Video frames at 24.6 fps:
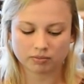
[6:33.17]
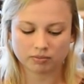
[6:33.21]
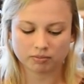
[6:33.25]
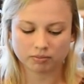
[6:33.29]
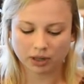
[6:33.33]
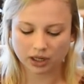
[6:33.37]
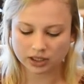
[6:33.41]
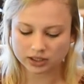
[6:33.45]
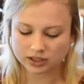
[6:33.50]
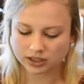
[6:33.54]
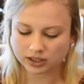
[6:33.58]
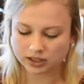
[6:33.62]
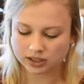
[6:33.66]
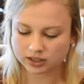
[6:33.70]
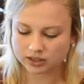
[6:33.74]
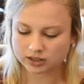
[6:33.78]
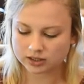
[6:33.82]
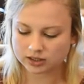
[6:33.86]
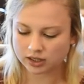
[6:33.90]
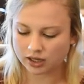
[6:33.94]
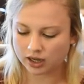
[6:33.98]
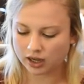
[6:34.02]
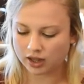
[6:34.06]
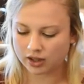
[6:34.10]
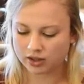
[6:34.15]

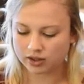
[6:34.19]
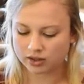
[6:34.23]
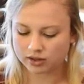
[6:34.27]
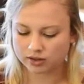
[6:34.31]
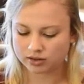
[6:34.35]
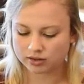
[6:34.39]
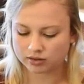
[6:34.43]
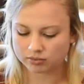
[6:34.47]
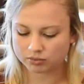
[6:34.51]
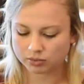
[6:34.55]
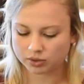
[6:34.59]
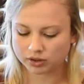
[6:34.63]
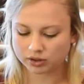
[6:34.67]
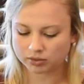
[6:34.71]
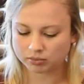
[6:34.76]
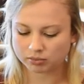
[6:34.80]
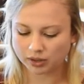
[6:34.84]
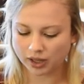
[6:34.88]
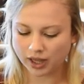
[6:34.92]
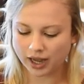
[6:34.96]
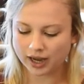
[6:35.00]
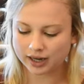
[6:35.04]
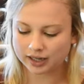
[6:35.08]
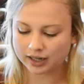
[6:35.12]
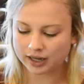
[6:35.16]
buttons and with the
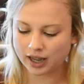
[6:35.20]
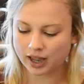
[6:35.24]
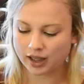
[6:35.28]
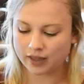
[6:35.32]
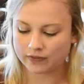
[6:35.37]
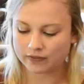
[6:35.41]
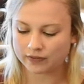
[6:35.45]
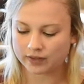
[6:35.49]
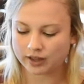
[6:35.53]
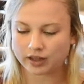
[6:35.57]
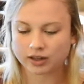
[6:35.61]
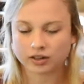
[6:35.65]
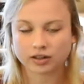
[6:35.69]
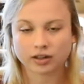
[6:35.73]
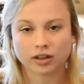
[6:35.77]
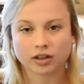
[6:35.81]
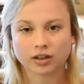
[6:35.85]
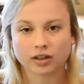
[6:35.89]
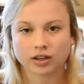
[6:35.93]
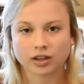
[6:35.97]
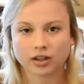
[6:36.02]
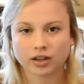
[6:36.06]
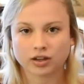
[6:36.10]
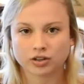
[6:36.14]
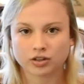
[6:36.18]
black and then
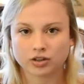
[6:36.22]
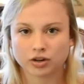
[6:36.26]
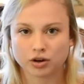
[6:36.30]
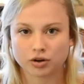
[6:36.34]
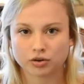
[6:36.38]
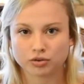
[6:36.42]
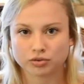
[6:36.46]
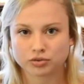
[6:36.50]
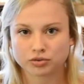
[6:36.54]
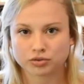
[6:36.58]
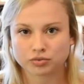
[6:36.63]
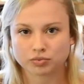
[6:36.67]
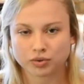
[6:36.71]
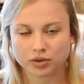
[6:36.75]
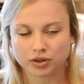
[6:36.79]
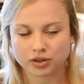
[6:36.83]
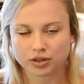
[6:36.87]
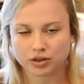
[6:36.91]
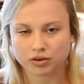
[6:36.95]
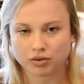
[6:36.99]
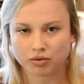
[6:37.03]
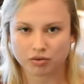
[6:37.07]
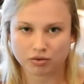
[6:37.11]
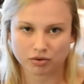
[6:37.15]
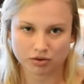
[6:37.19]
a nose with
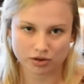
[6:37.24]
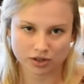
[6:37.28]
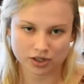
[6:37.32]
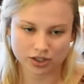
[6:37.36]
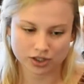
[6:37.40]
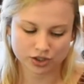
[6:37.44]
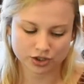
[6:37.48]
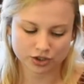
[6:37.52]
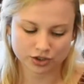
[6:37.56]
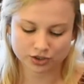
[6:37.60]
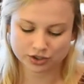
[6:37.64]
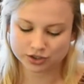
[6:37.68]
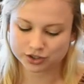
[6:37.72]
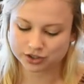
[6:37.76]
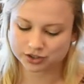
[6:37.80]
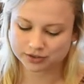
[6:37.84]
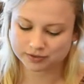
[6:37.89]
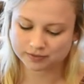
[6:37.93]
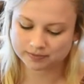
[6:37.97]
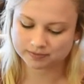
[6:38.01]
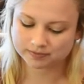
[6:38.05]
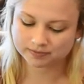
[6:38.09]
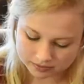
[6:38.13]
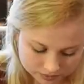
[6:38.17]
the